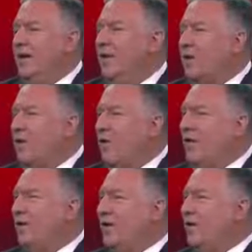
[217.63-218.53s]
he was a
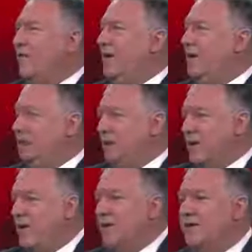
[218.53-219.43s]
great sheriff, and he was
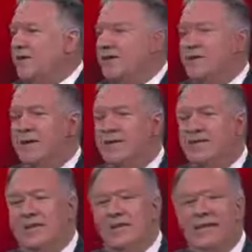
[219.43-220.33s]
regarded as such
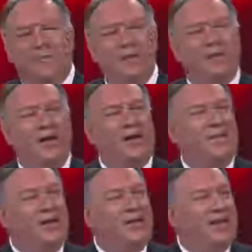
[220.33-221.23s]
because he never tried
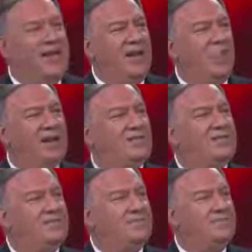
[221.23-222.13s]
to be anything he
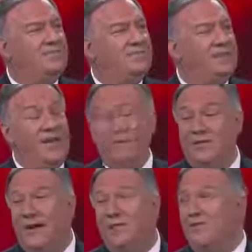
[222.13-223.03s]
wasn't, and he
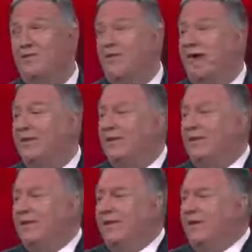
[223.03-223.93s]
was never afraid
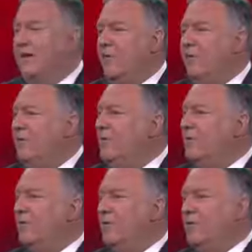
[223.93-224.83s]
to tell
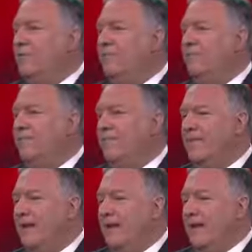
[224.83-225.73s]
people the truth.
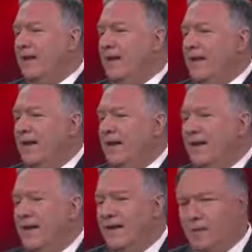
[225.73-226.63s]

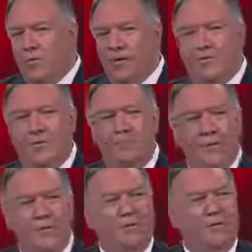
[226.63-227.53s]
He did what the
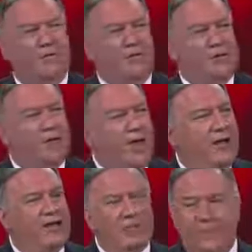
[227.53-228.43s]
people of Mitchell
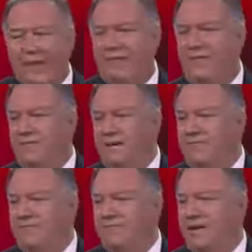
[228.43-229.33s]
County expected of
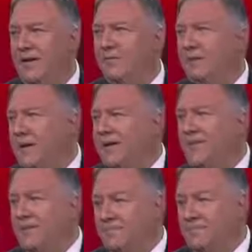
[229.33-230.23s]
him. He
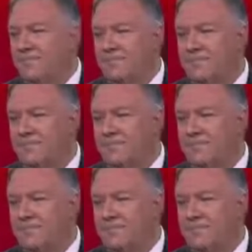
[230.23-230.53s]
respected them.